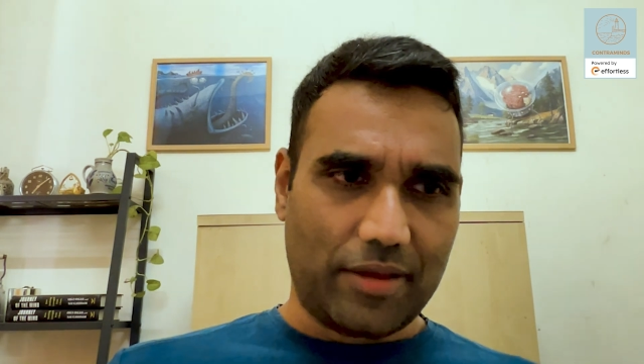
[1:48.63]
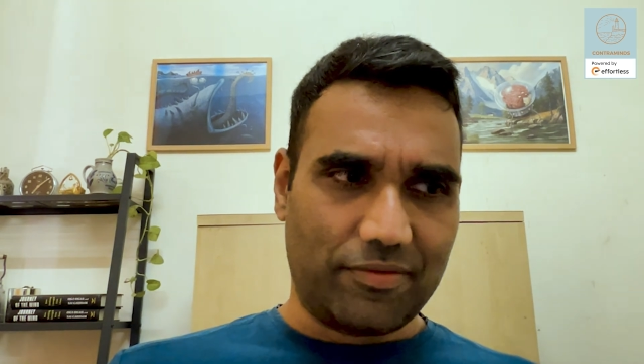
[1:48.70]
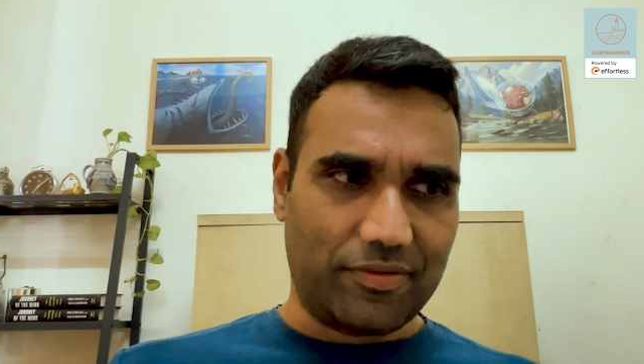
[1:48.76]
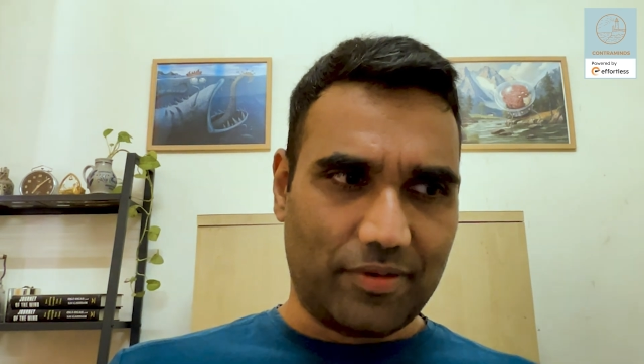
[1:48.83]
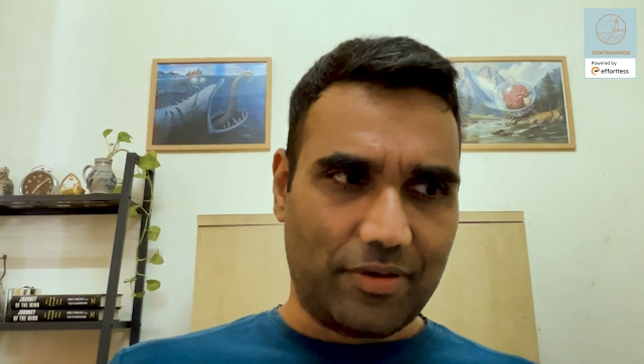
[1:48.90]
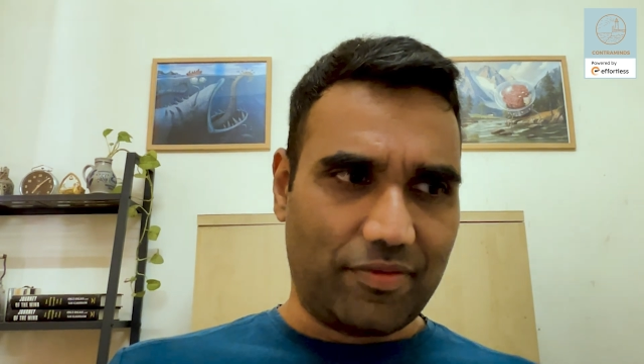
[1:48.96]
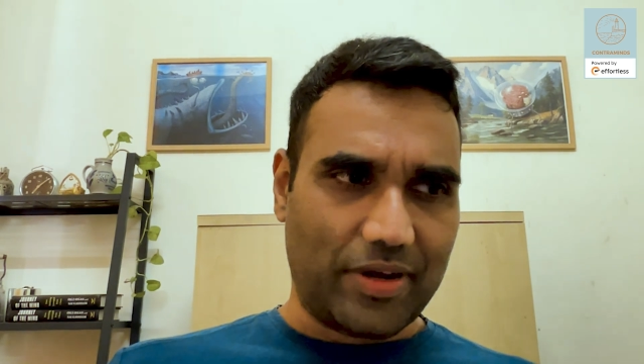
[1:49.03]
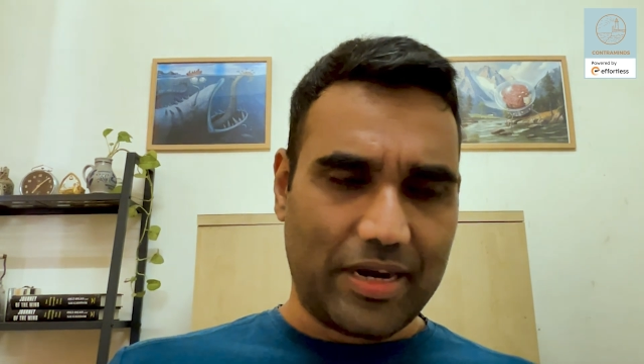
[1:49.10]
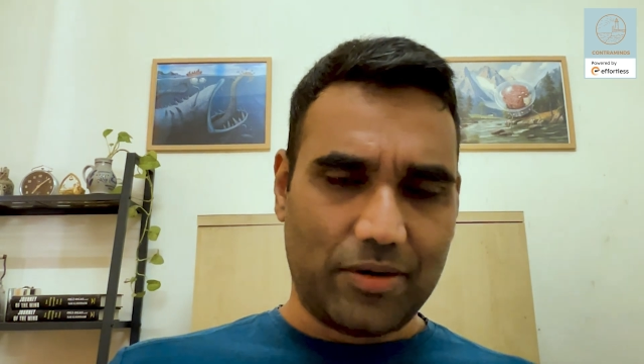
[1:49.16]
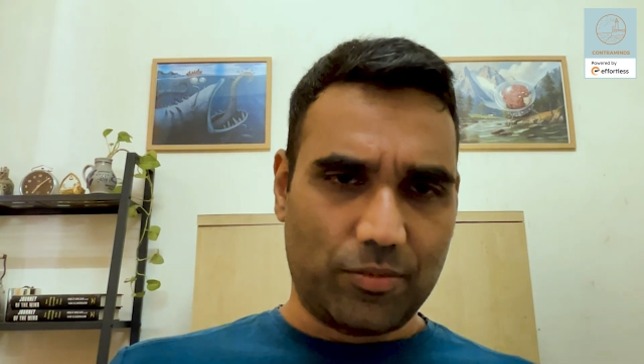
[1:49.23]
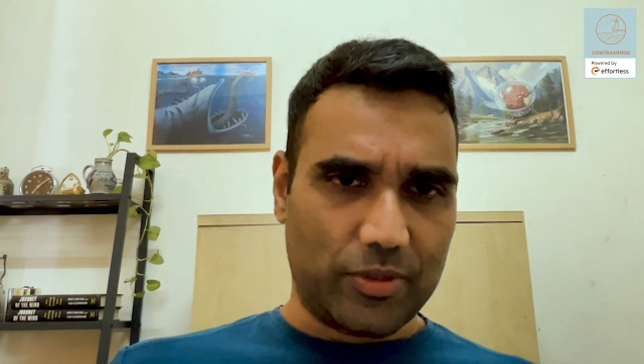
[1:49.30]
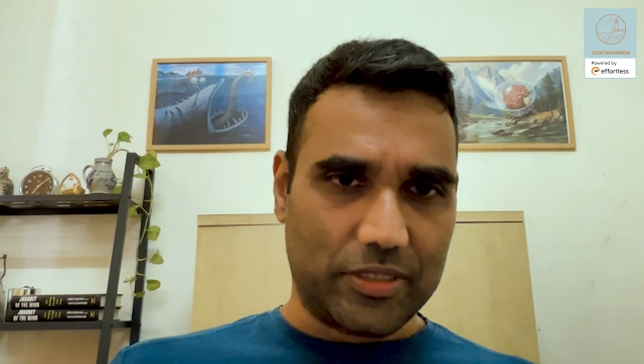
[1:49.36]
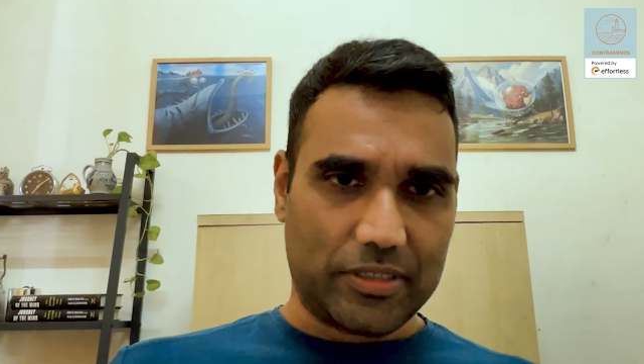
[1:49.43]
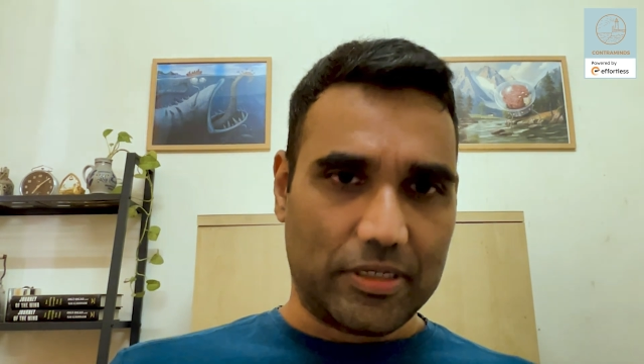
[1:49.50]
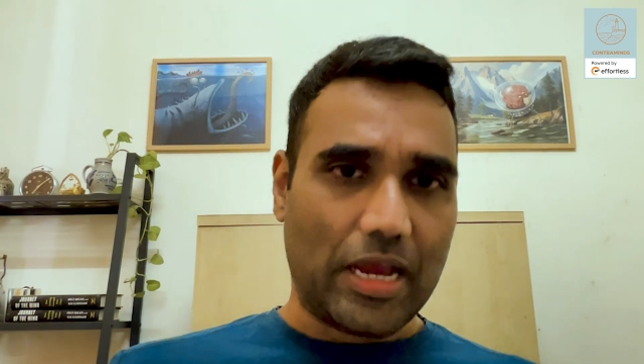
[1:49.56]
I forget
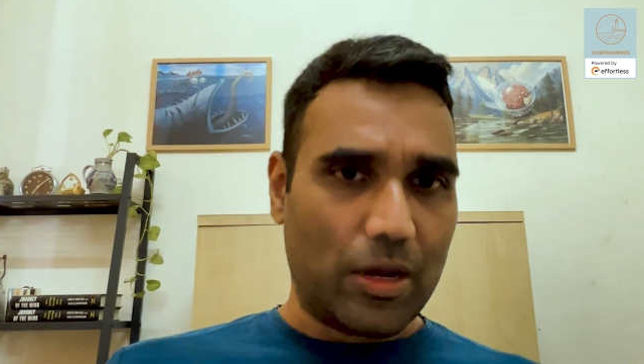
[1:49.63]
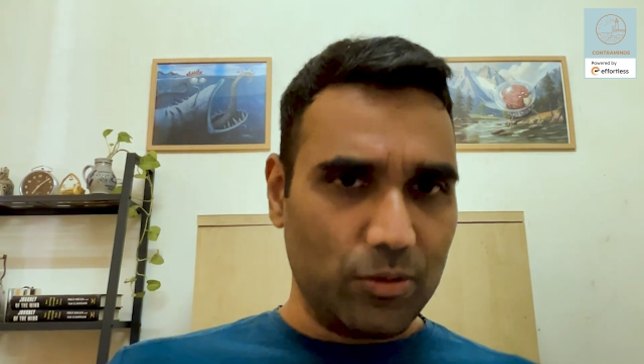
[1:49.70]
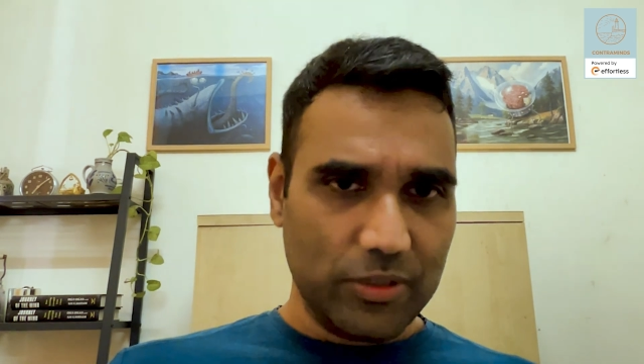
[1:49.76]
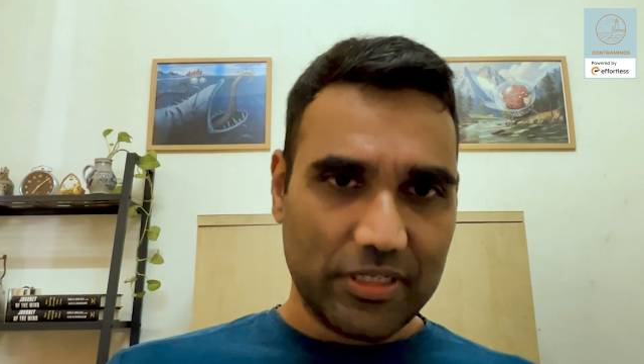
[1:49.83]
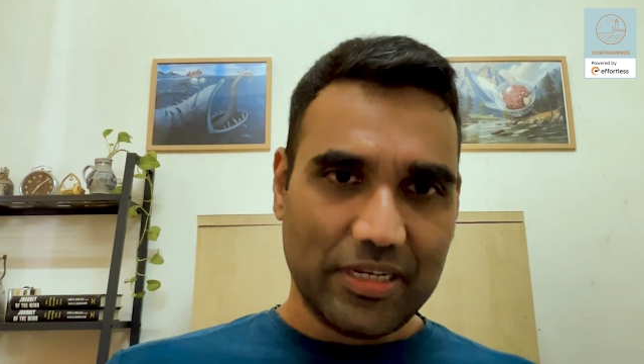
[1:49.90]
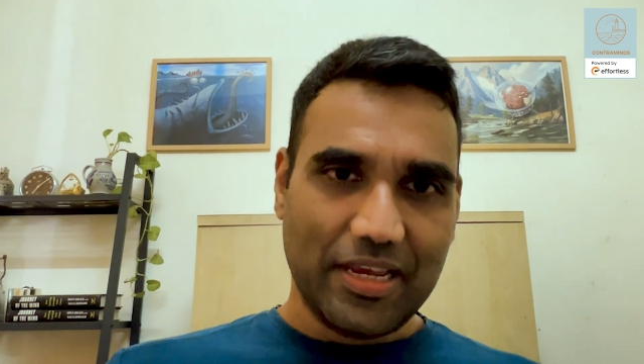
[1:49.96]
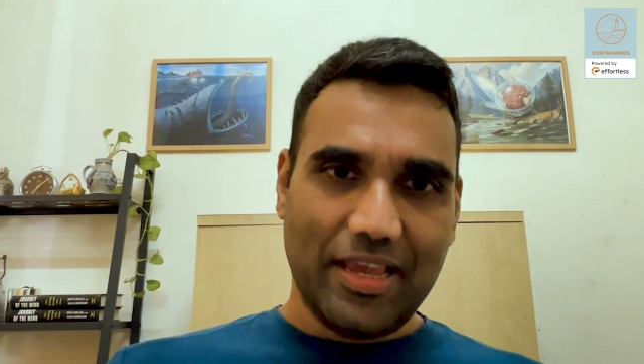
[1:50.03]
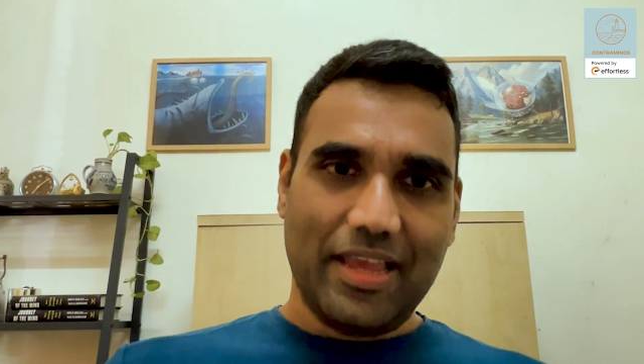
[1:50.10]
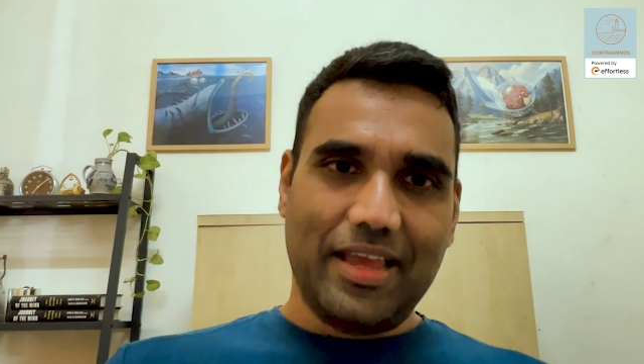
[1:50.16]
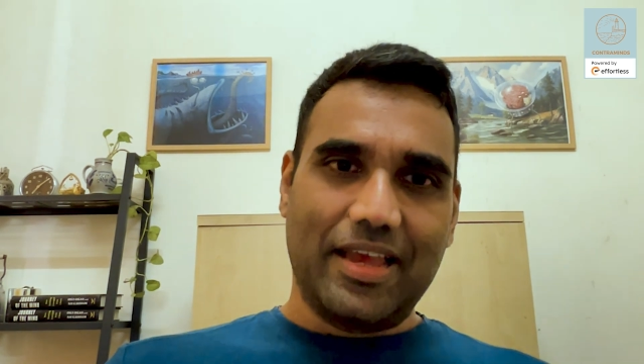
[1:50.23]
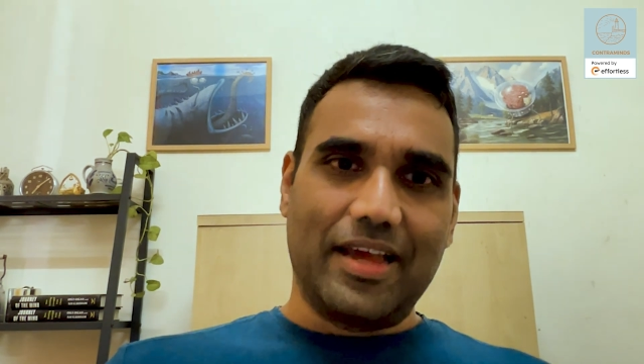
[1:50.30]
it was Gauss,